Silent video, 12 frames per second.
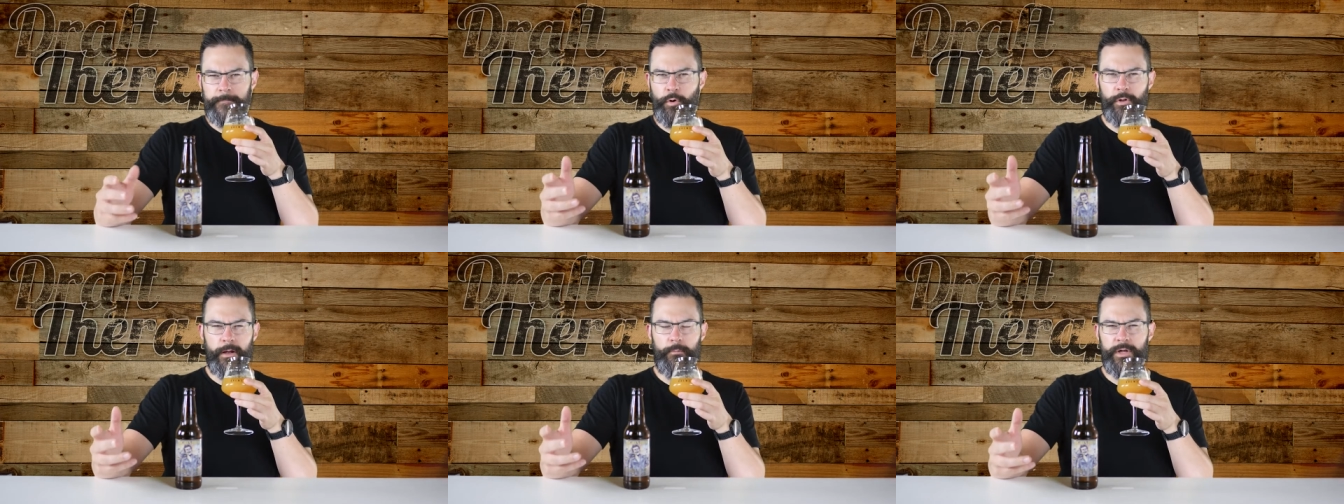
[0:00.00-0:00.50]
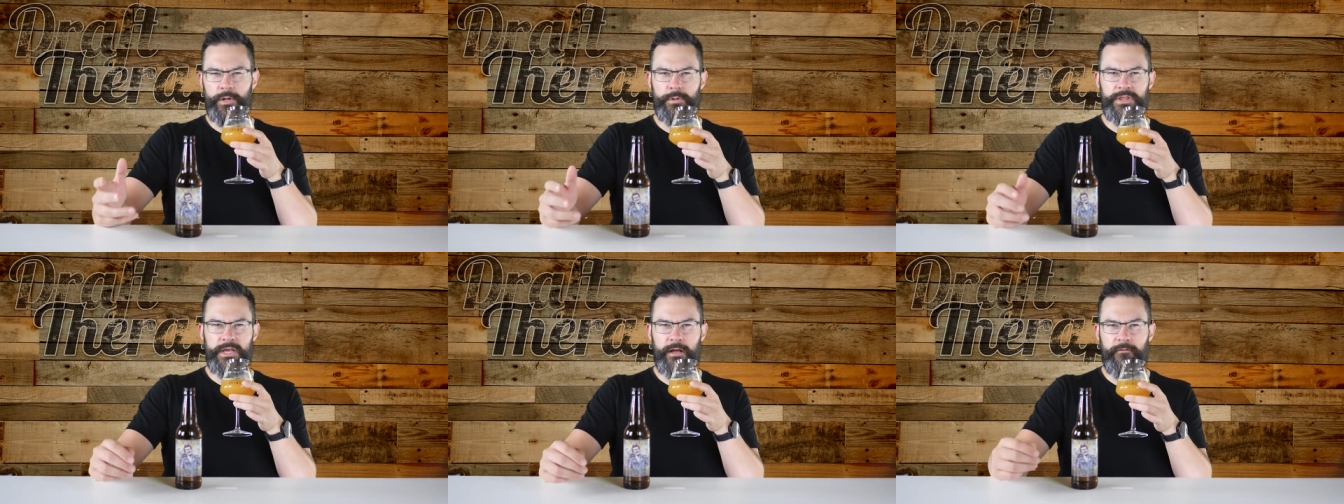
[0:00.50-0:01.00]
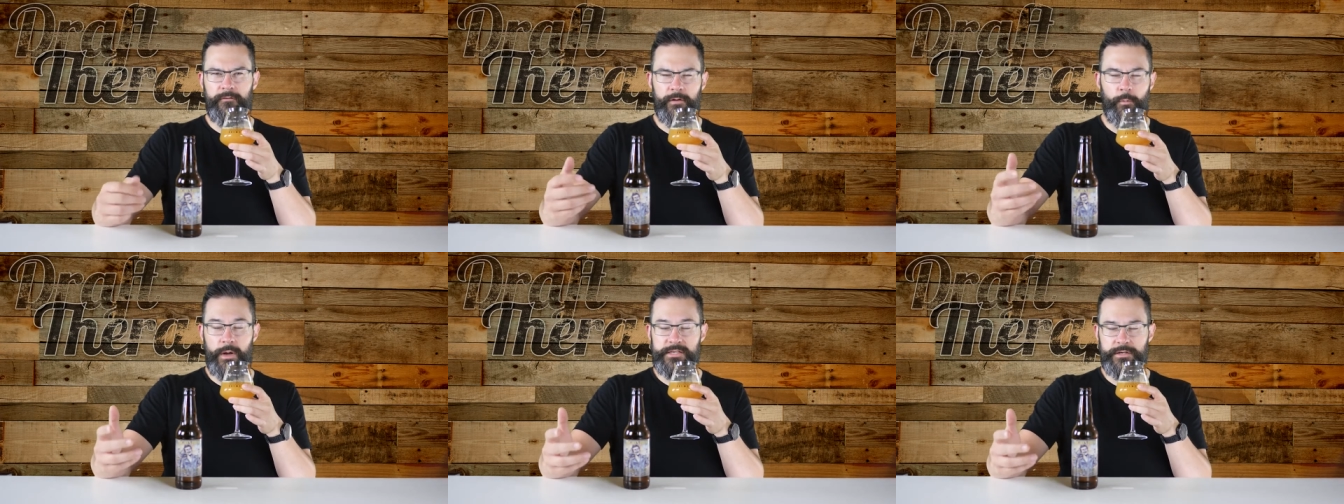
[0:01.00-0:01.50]
Or like what you would think of in
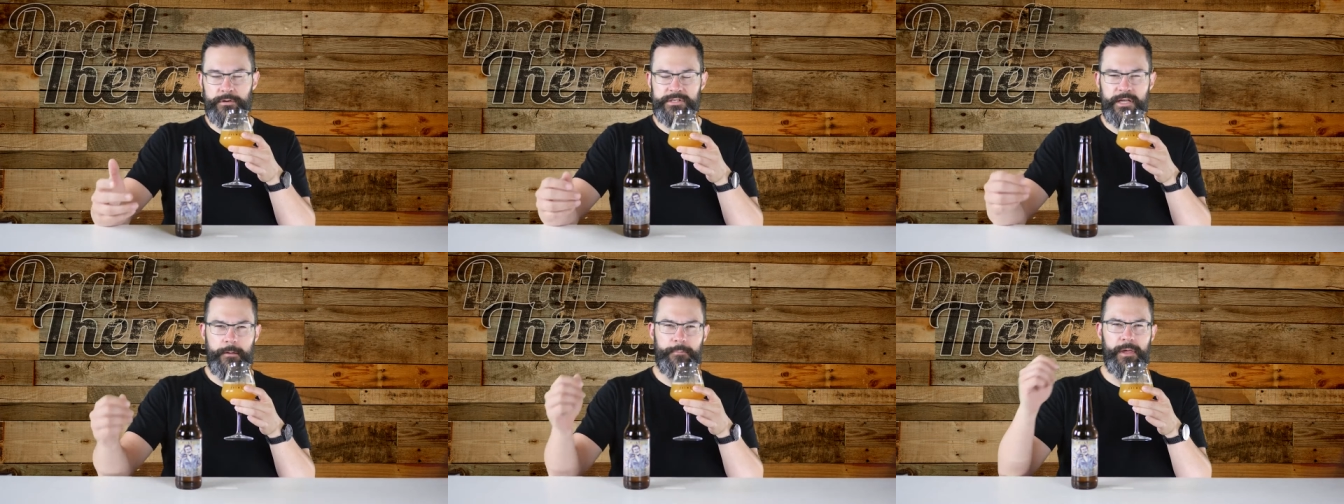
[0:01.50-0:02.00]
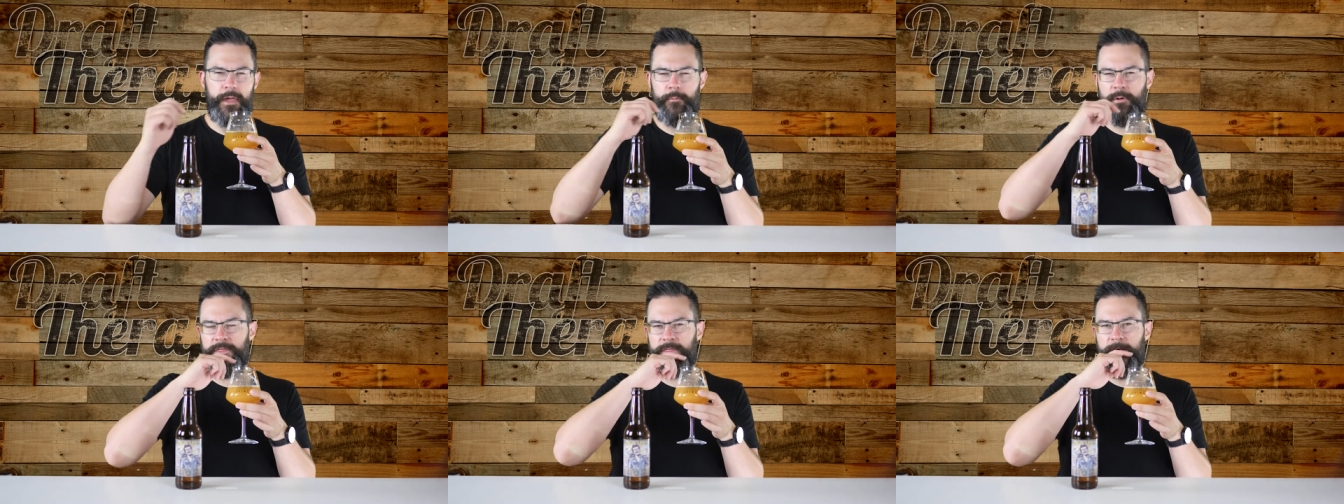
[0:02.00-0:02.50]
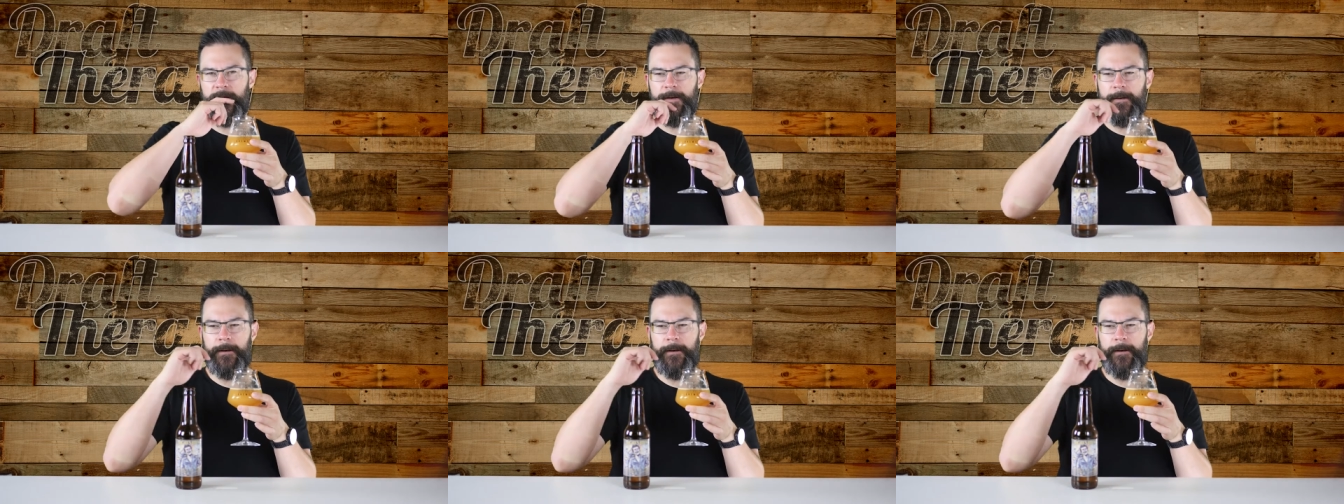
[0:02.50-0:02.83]
a West Coast I P A with the,